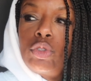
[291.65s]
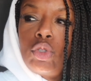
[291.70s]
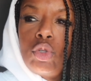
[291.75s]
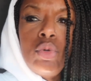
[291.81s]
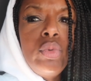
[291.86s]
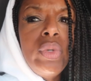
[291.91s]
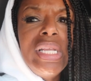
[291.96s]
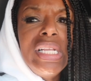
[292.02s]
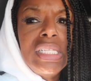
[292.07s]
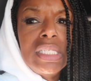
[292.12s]

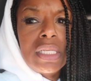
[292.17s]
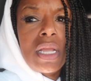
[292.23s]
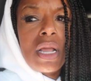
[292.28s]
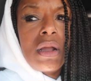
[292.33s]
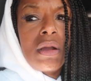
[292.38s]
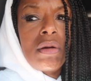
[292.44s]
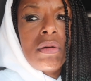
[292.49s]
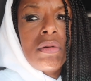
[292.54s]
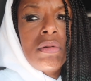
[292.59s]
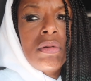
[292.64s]
2 weeks
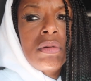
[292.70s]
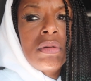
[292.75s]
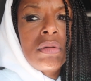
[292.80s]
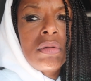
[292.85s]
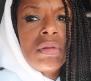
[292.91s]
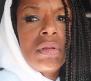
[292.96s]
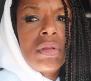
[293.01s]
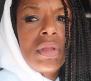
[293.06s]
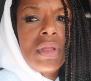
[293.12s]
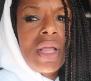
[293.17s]
ago,
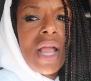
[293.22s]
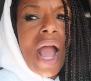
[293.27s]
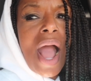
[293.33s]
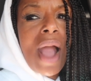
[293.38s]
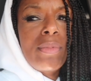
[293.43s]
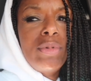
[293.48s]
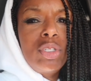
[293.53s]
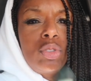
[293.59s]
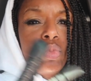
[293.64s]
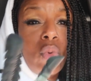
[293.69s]

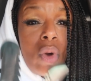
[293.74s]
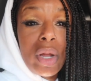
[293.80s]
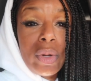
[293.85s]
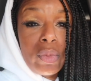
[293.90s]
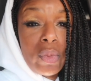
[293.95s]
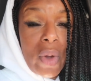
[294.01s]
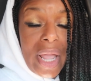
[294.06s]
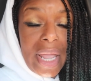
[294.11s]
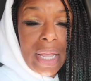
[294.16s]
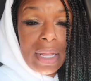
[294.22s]
I was
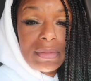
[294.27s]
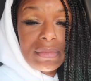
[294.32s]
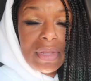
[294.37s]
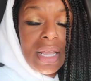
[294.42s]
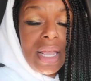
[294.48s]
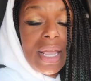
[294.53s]
one weight.